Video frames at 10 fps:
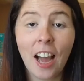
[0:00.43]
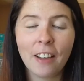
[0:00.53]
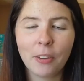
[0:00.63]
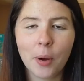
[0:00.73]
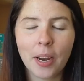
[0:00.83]
Hi
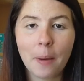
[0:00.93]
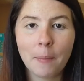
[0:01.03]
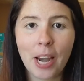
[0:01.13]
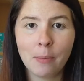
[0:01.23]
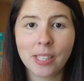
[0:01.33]
everyone,
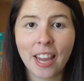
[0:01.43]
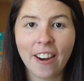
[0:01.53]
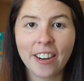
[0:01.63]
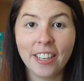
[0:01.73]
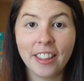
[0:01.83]
my name is
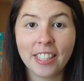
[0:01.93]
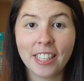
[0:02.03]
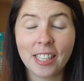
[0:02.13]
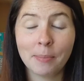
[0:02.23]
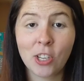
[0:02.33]
Karen. This
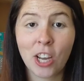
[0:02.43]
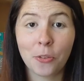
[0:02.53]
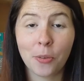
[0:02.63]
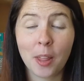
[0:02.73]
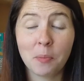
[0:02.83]
is my
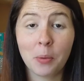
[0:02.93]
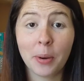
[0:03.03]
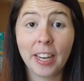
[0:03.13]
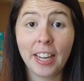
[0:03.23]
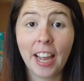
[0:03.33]
channel Rather Be
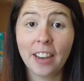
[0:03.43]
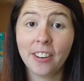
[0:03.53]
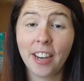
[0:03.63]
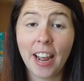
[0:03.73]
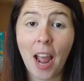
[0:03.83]
Reading, and
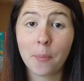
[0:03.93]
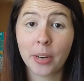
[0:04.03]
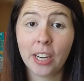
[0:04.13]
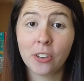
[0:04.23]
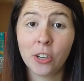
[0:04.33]
today I'm
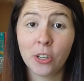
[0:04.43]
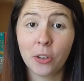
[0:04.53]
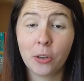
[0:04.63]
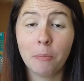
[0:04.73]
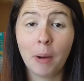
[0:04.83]
bringing to
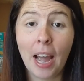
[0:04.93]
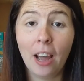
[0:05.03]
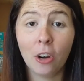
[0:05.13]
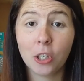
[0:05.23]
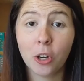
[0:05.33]
you my
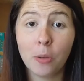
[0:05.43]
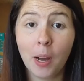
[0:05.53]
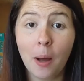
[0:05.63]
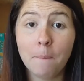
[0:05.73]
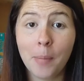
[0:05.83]

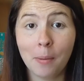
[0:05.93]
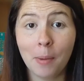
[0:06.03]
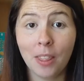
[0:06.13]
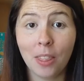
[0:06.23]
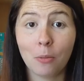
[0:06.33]
October
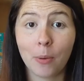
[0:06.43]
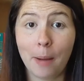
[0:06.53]
mid-month